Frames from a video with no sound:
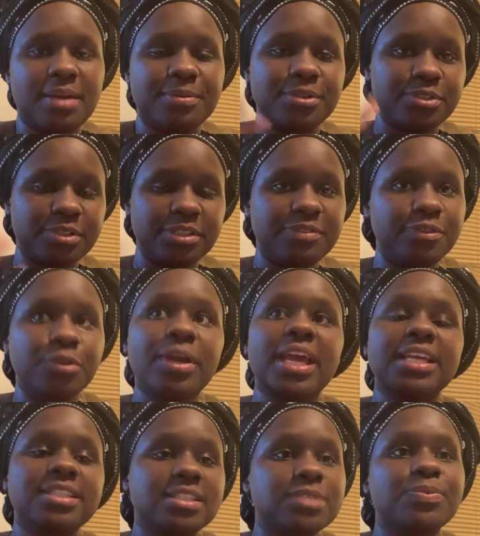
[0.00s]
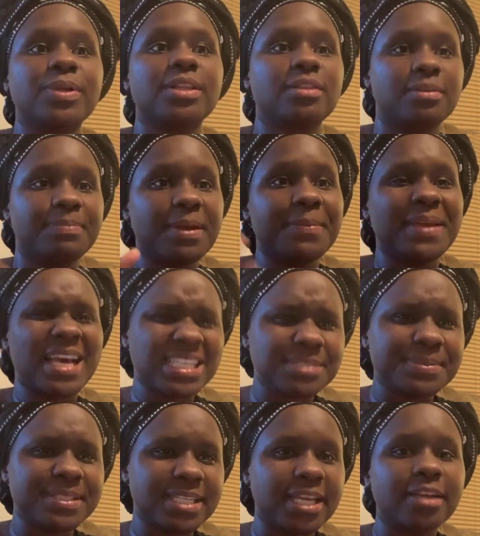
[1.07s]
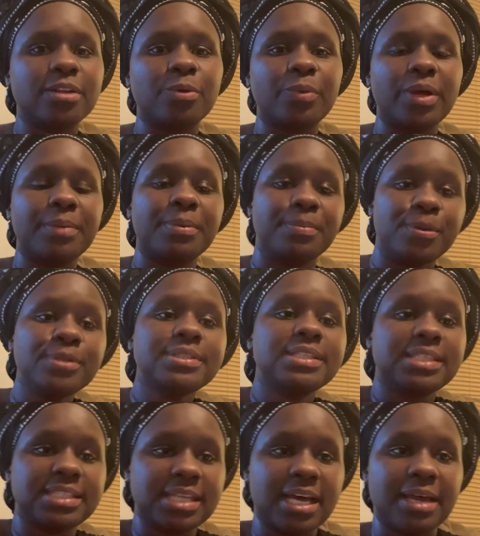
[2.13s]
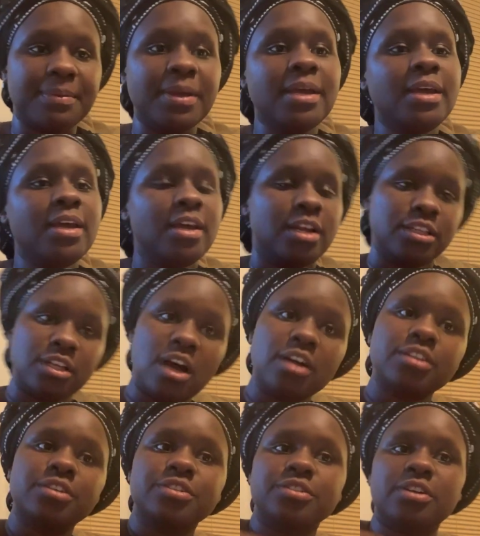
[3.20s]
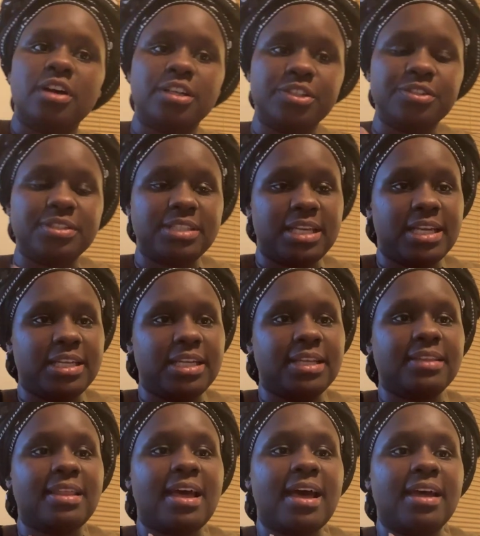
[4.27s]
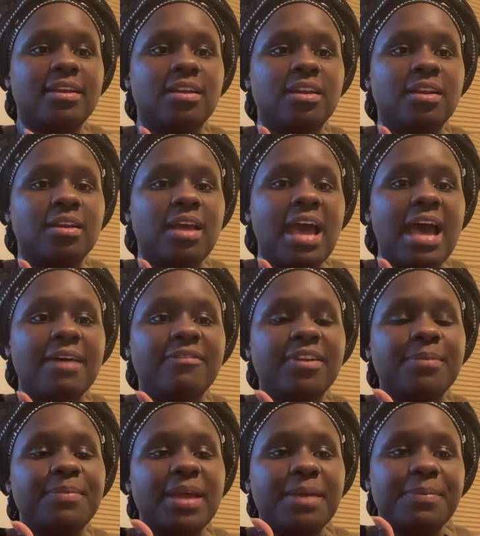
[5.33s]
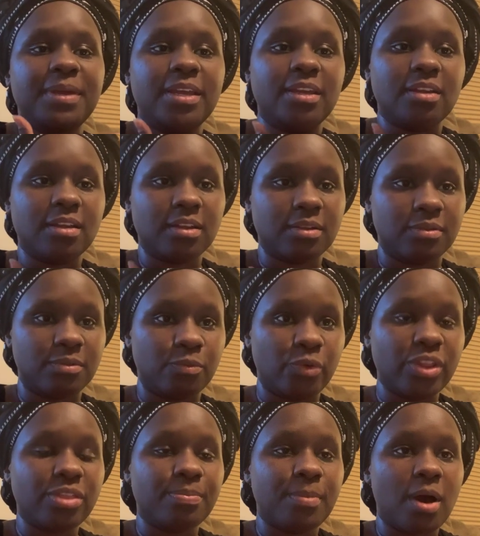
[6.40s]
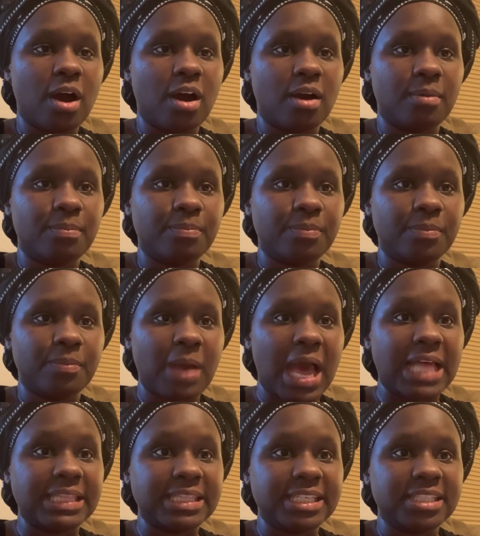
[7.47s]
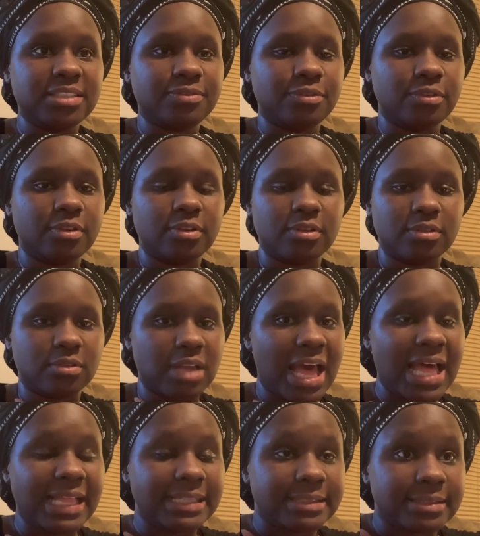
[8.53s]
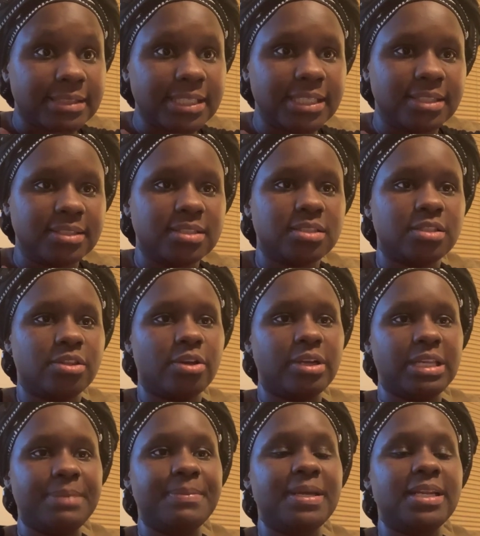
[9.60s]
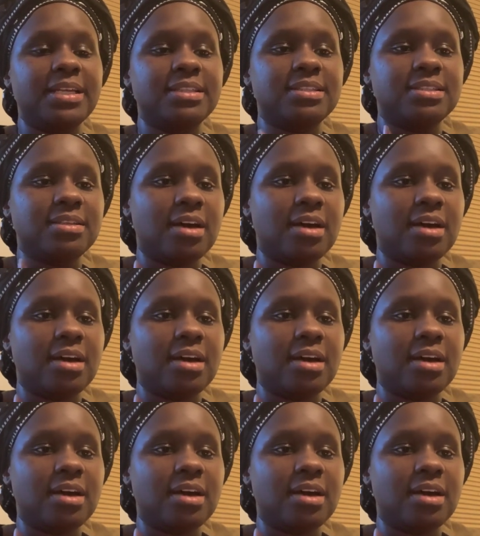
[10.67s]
There's these few cases when baby has to be taken away, but most of the time doctors are understanding that having baby with mom at least 30 minutes,